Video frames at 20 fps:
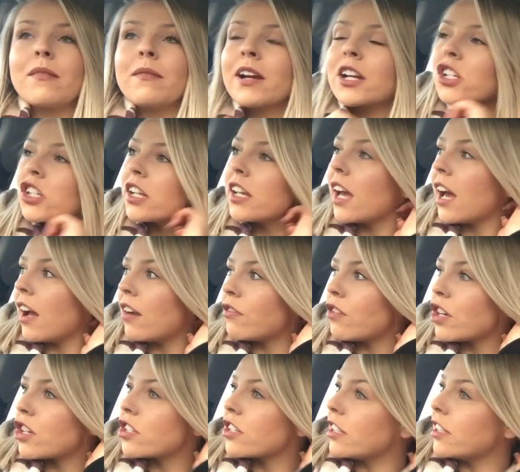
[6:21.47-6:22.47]
I'm actually at
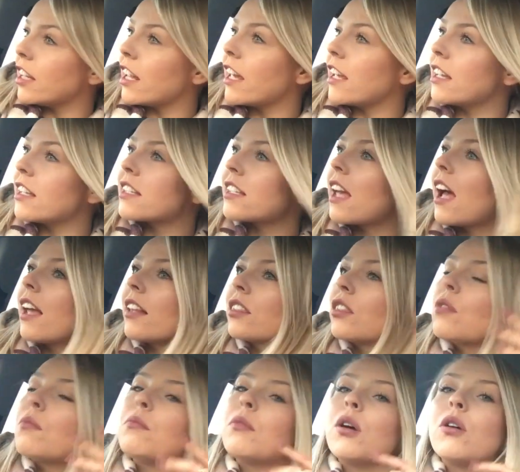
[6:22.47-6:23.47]
Rushton Lakes at
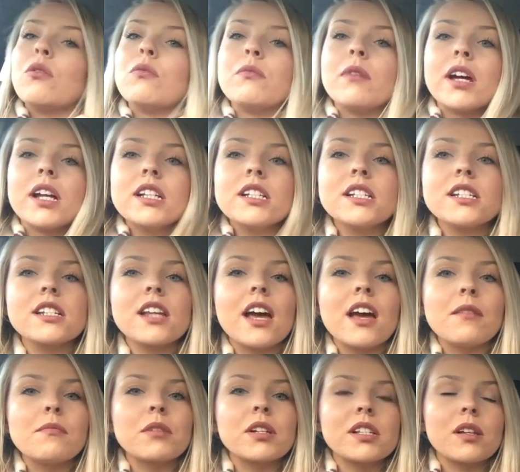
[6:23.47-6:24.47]
the moment
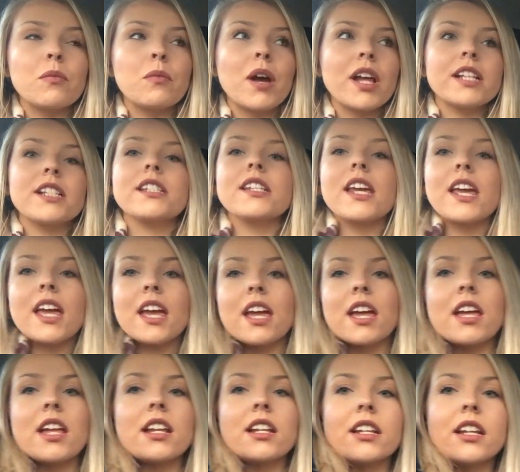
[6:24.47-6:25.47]
because I went
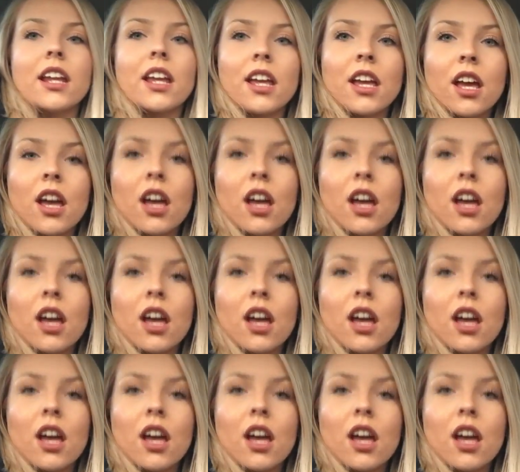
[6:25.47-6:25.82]
in